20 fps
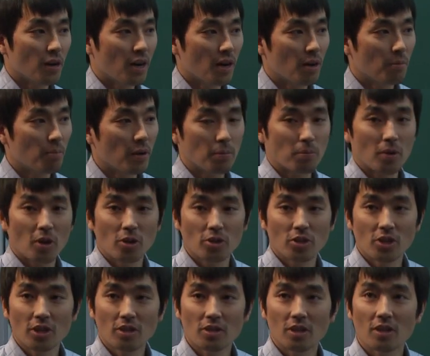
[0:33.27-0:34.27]
uh, my
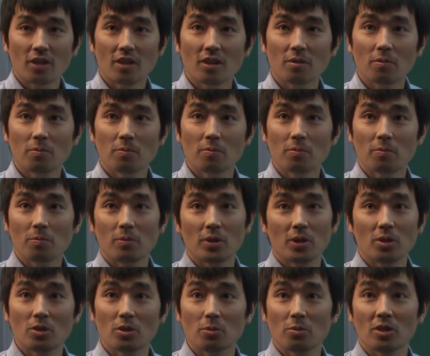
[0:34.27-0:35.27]
project
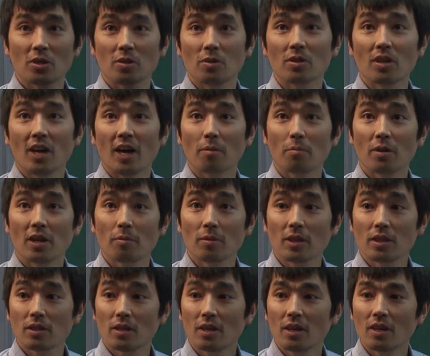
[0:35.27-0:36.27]
because of the time
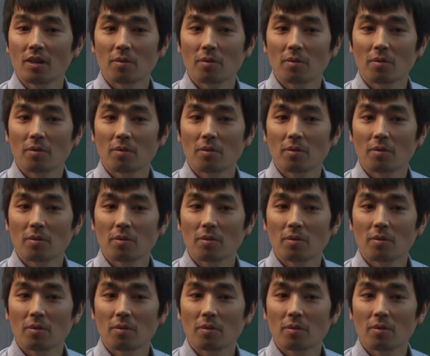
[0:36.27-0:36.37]
limit.